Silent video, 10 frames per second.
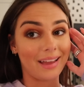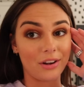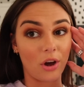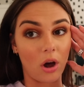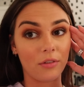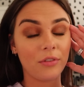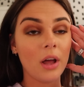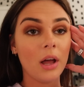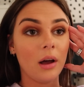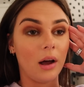I end off
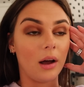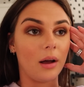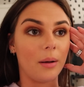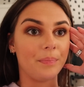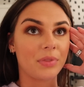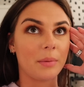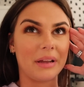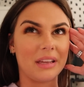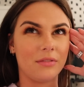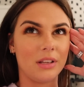um,
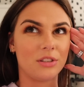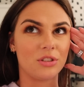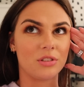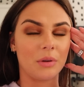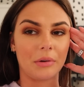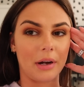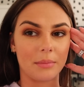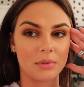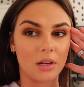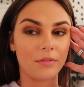my evenings just doing
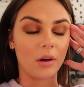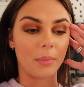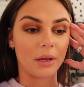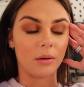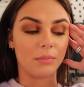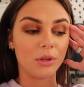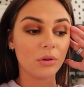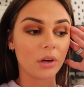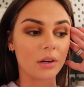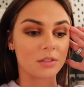random stuff on my
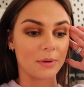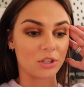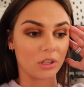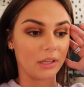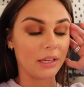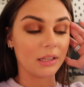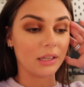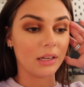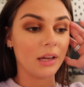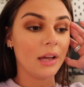computer, especially
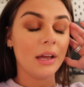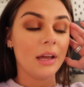lately.